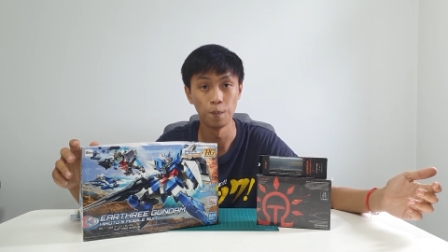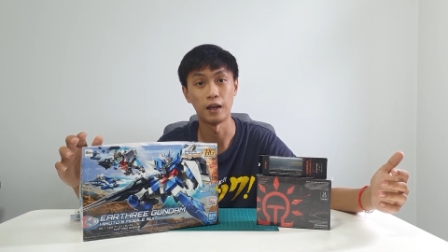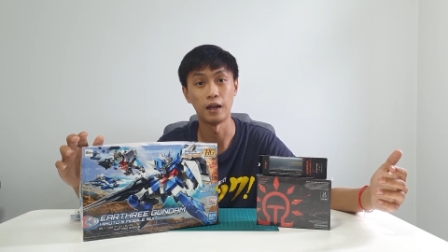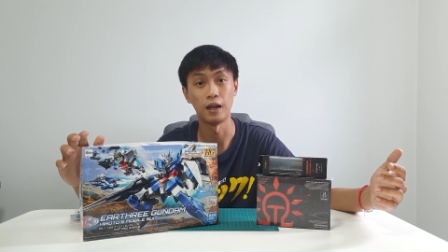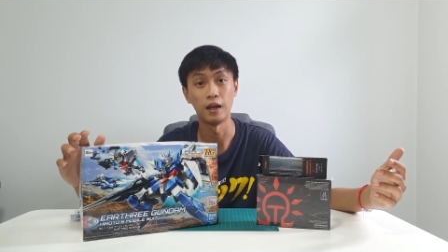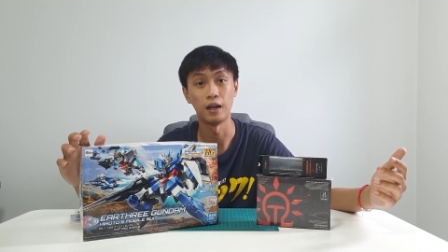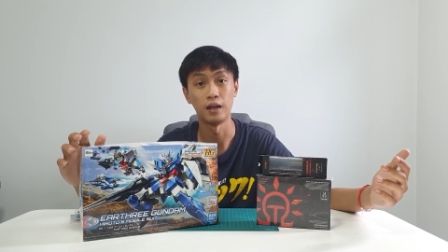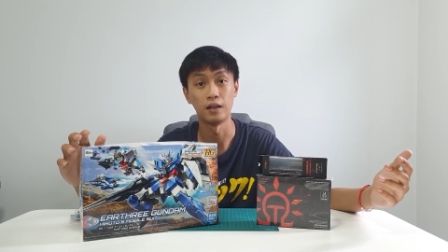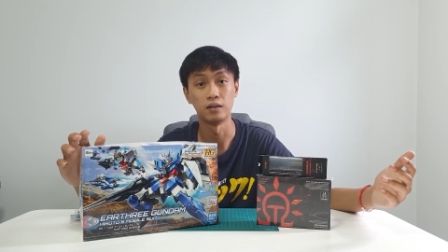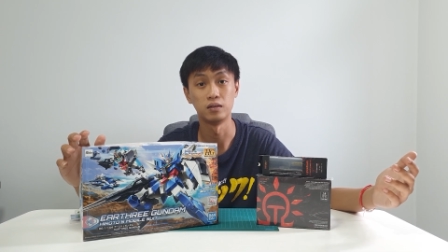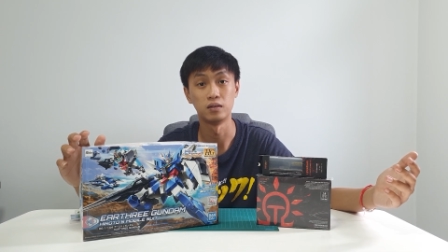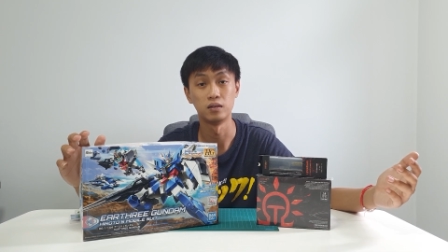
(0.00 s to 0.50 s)

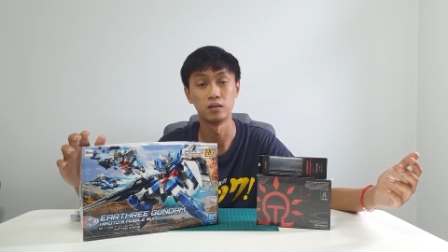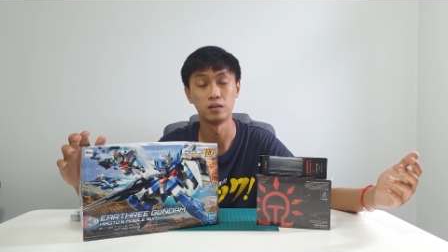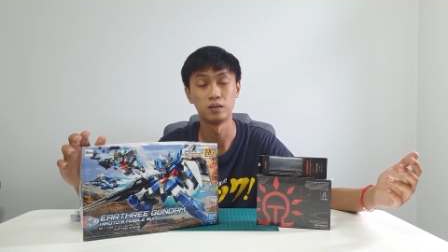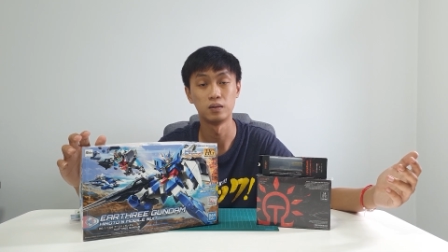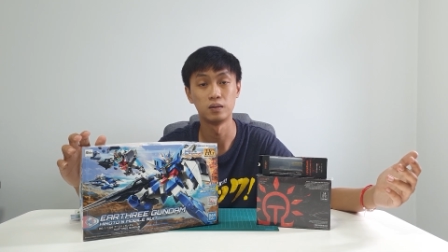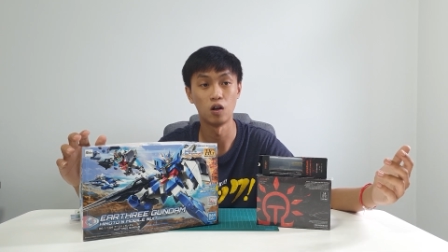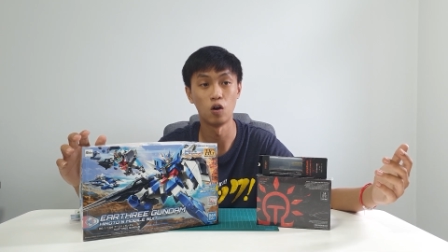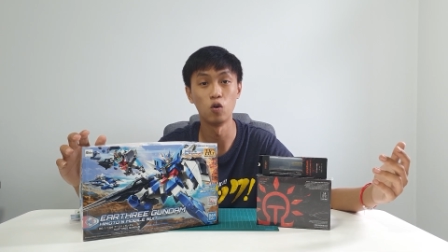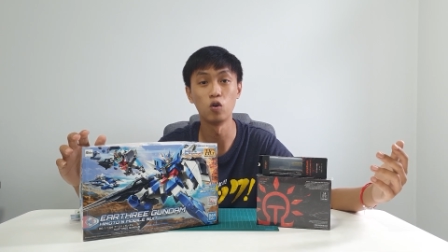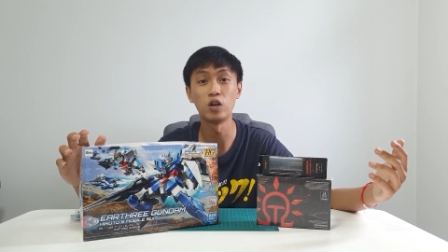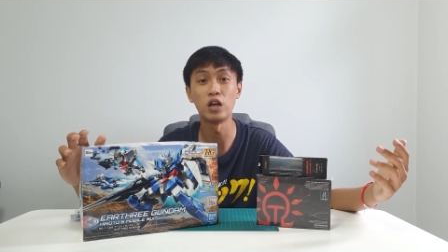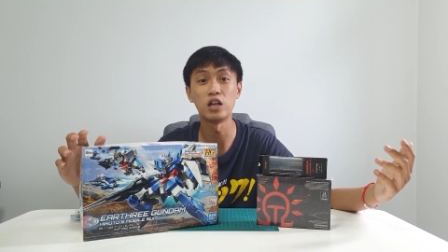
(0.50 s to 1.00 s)
And
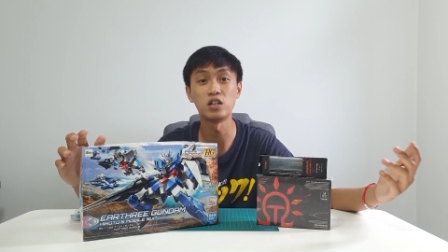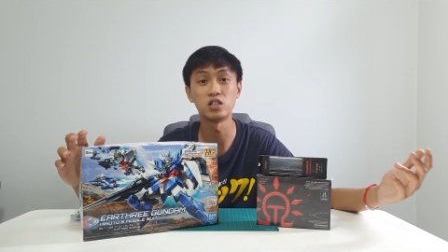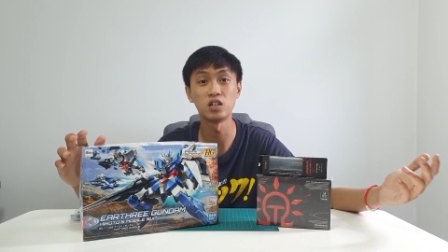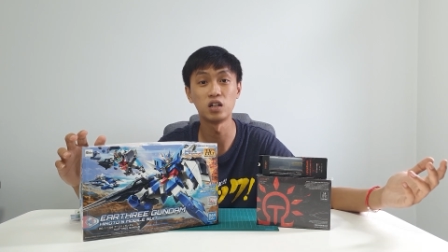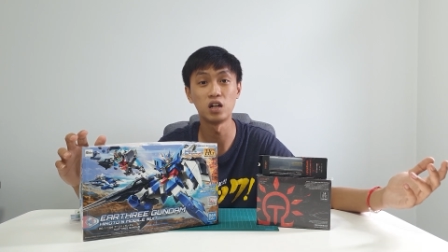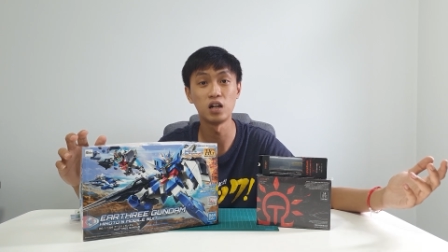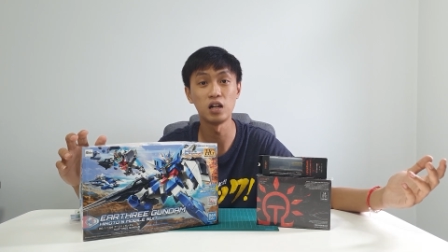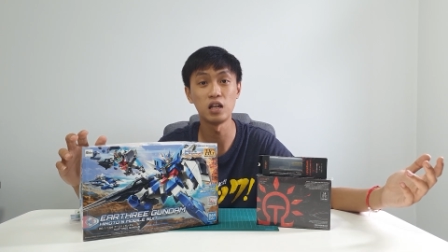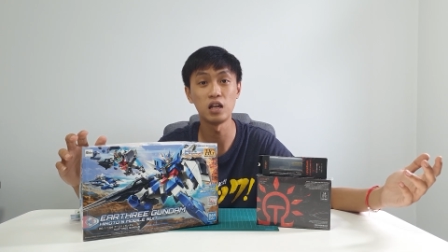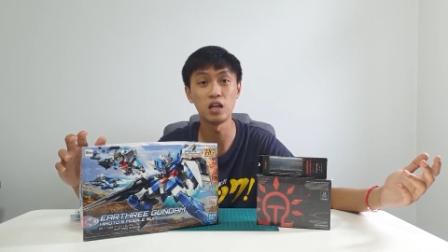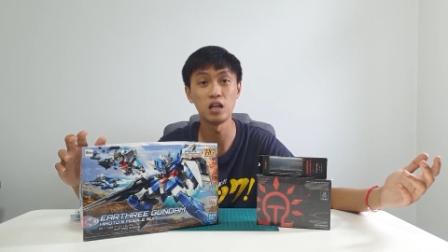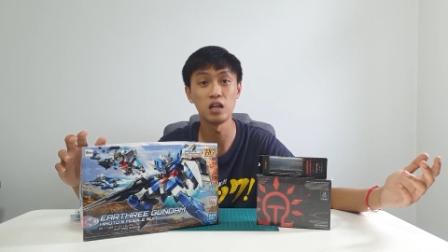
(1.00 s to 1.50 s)

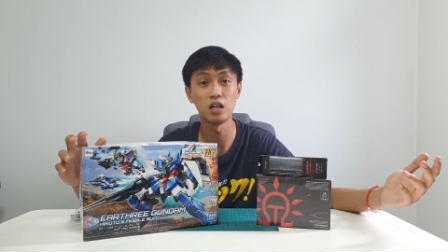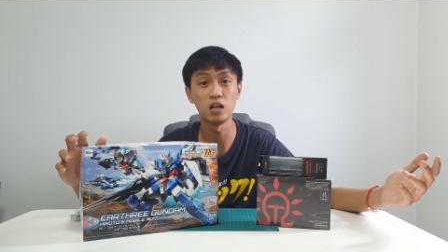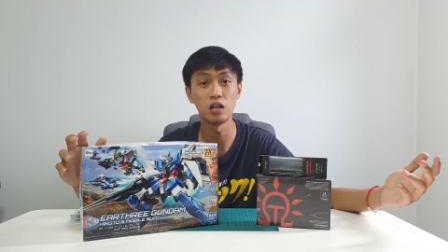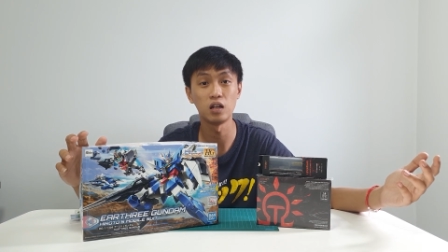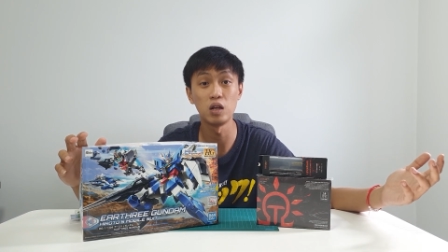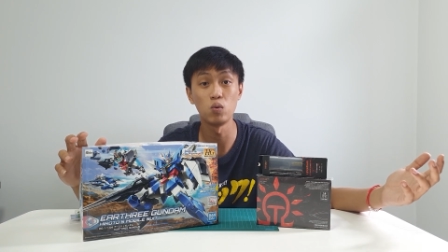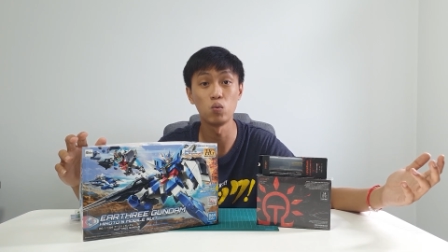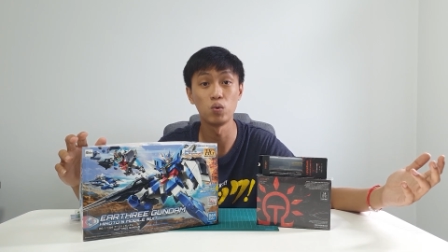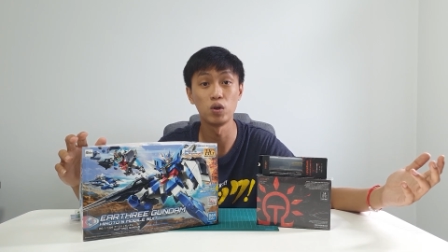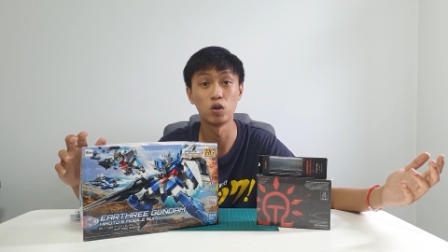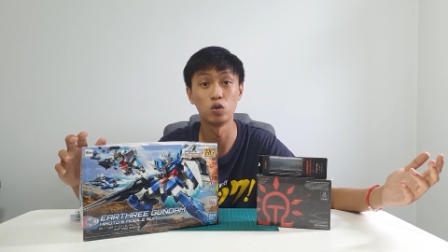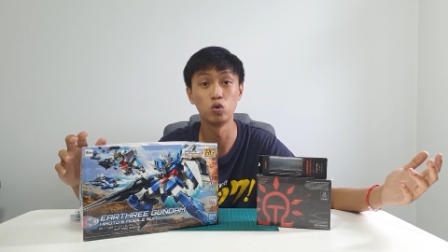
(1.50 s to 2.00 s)
occasionally,
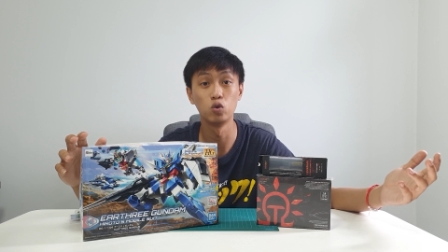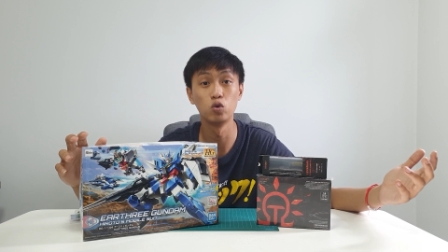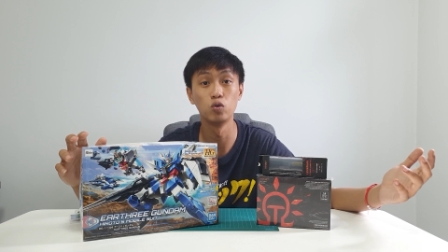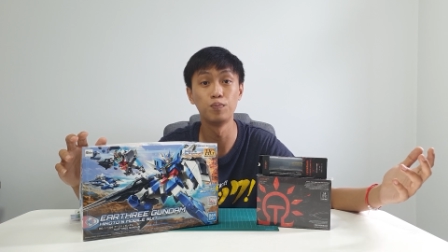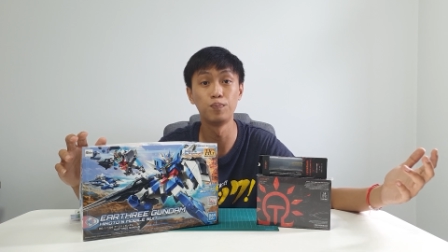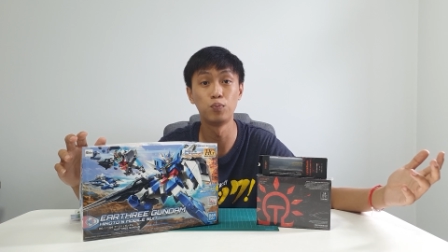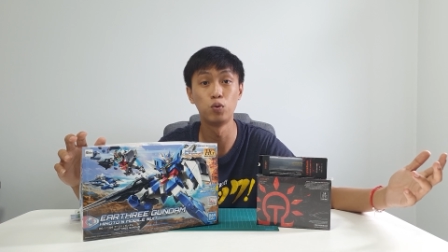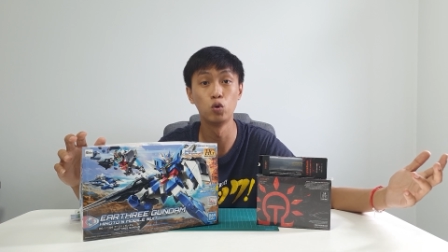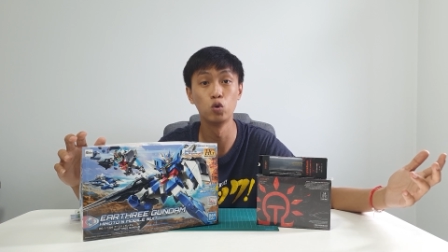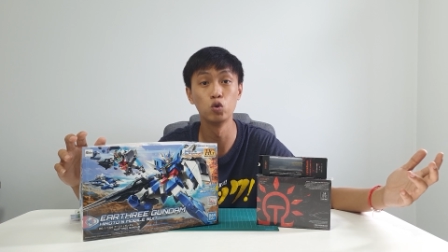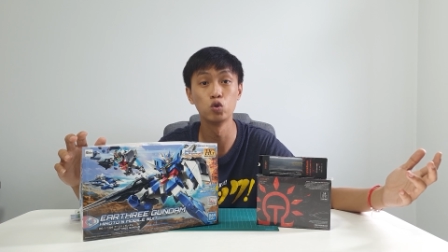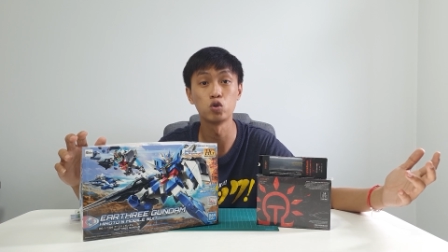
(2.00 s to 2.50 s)
it will
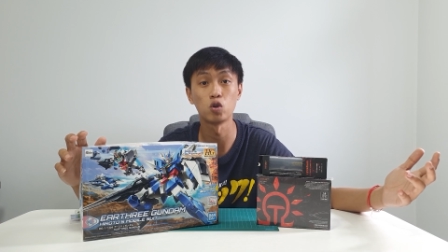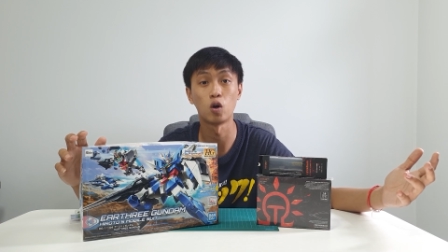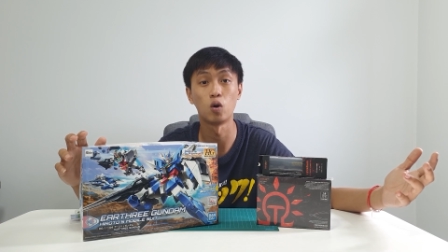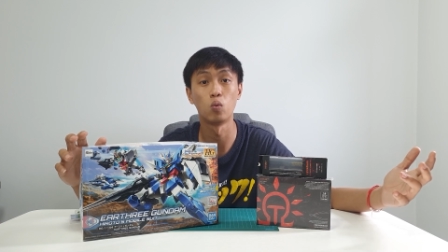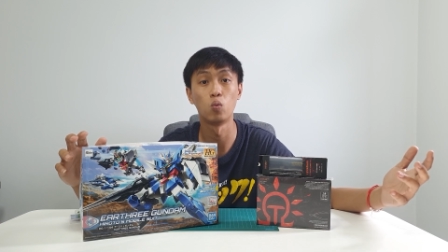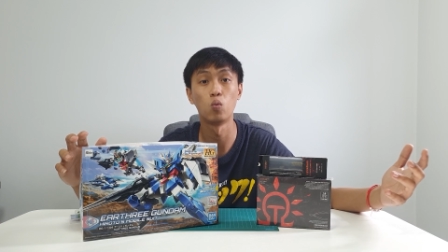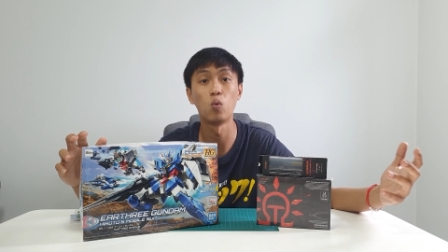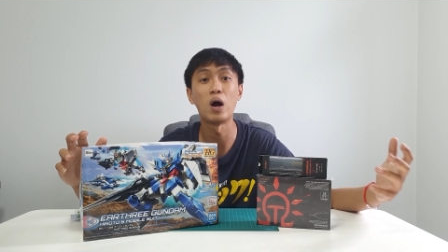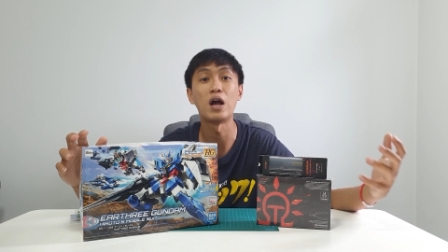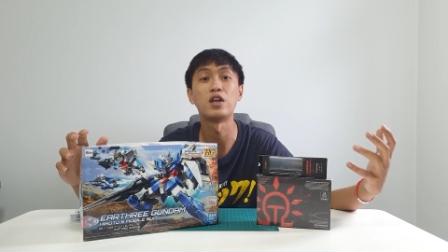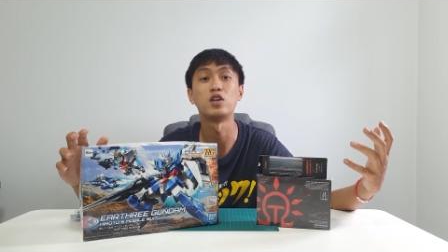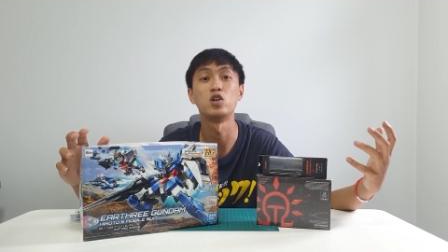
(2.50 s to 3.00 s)
do posts
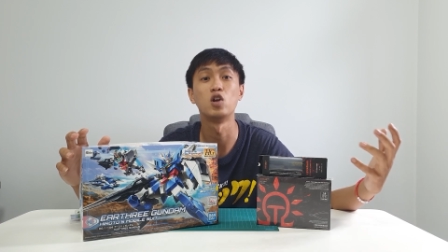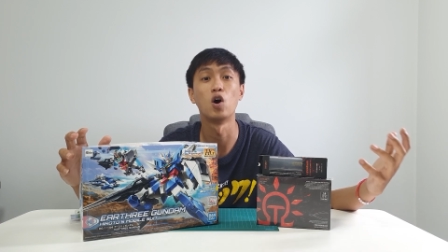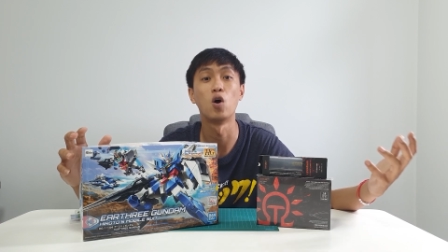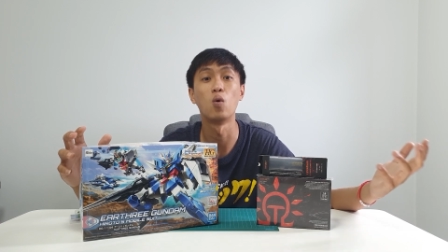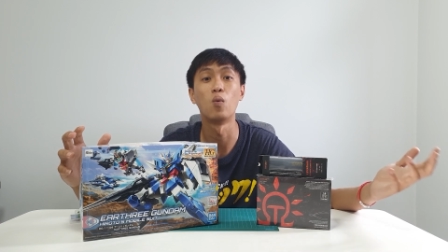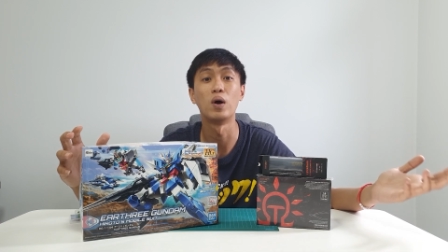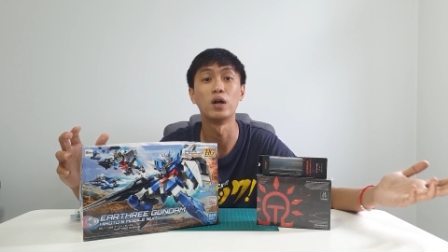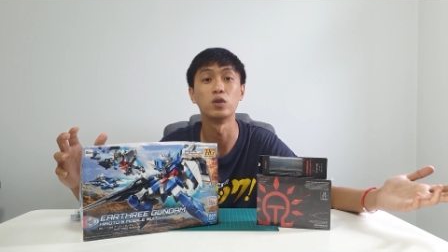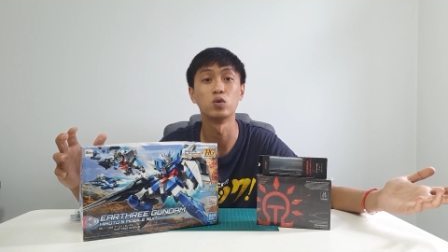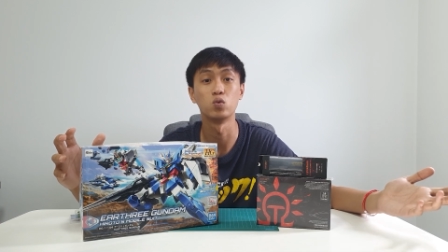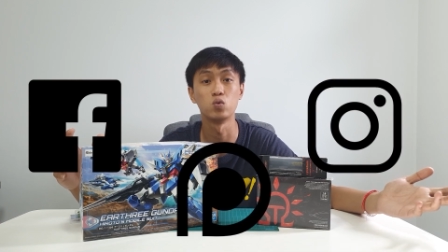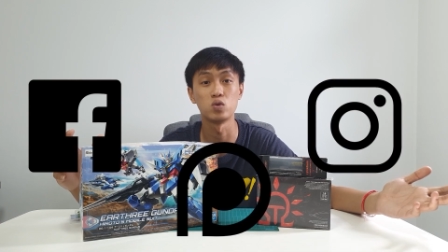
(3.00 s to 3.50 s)
on what you all
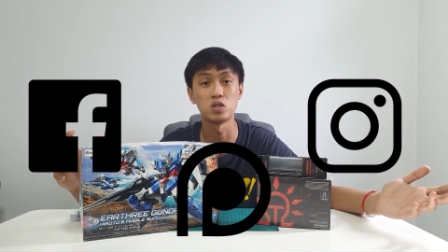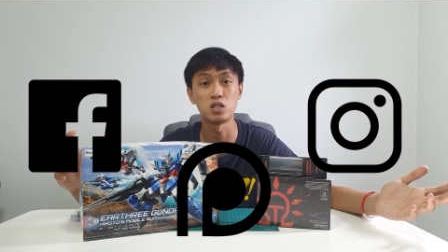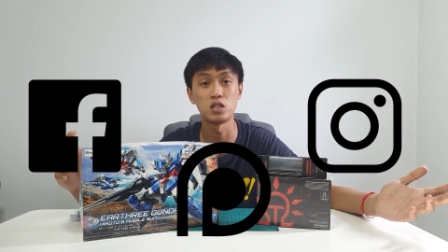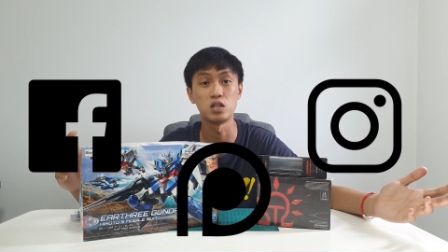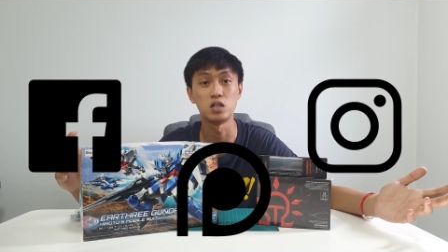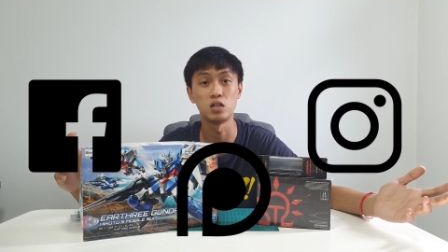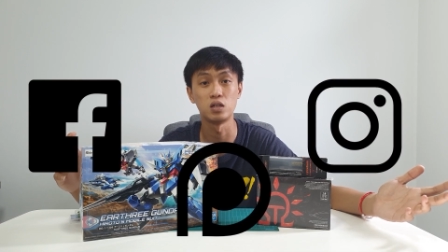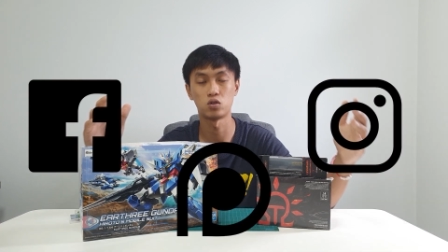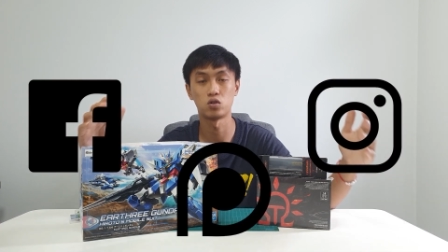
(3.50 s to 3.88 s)
want to see.